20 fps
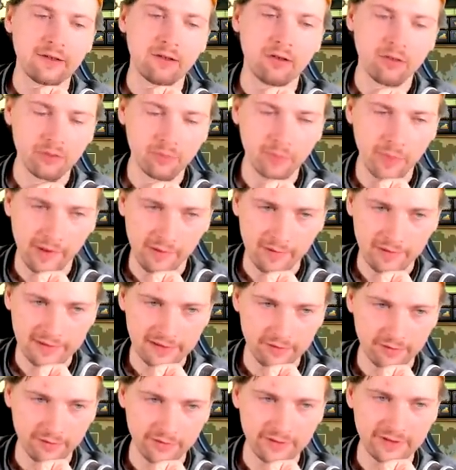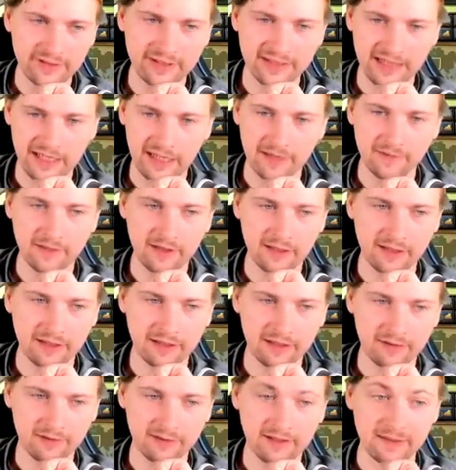all power's cost is something that
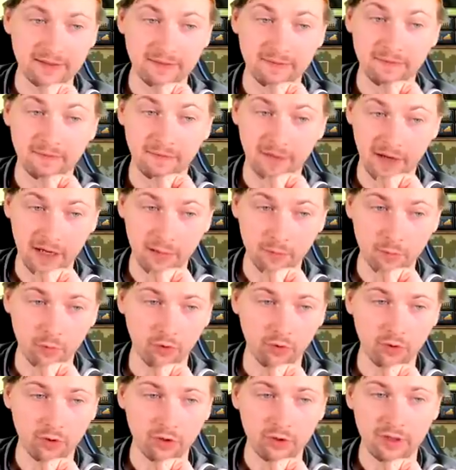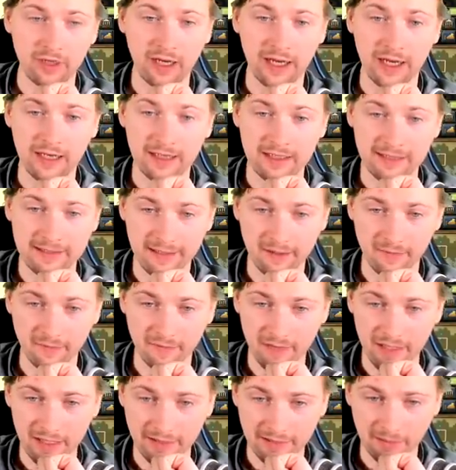hurts far more. And instead of
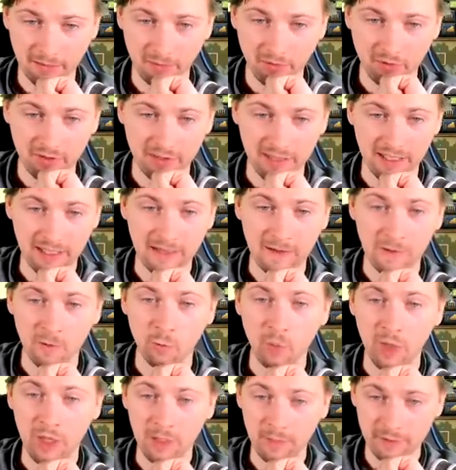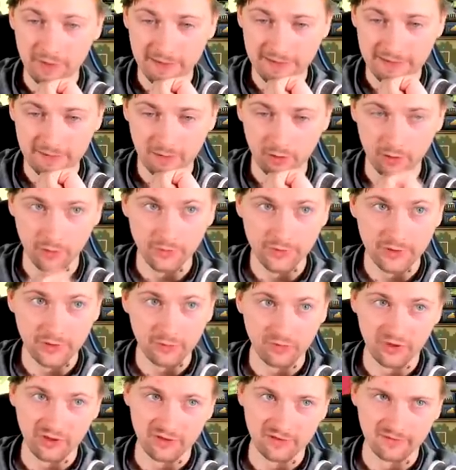that, I'm gonna take 1% loans,
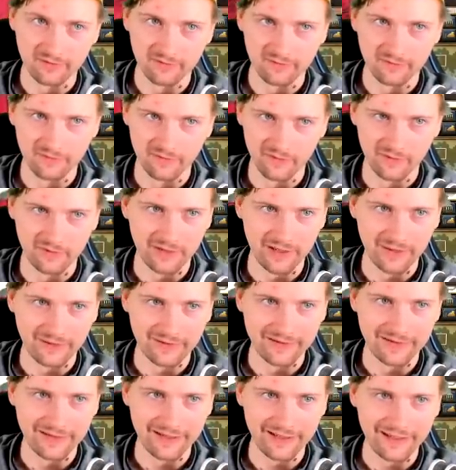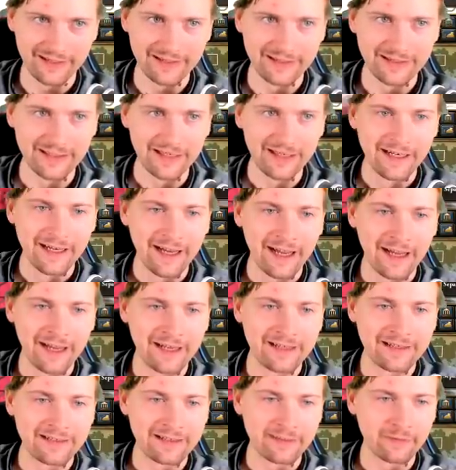which is 4,000 ducats.
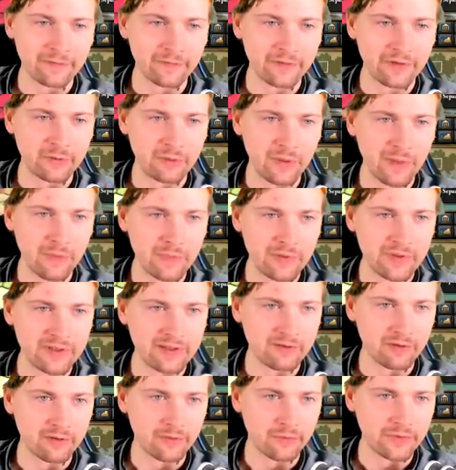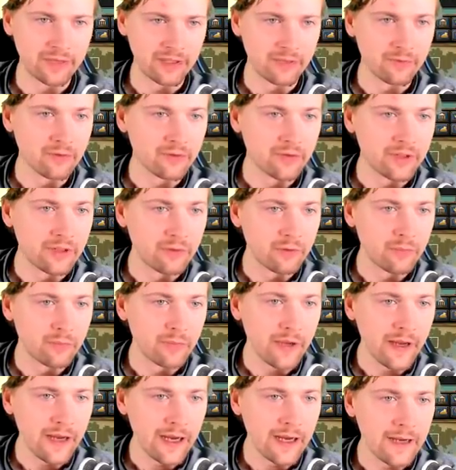Instead of this 1% loans, I'm gonna
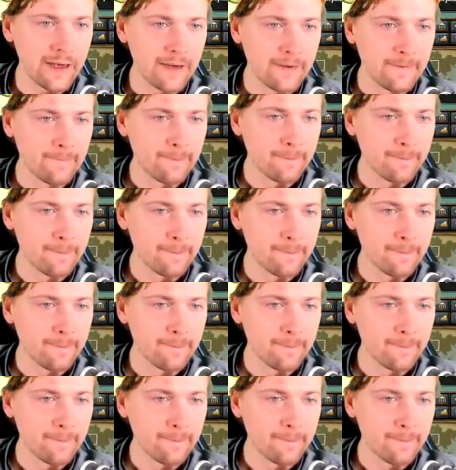repay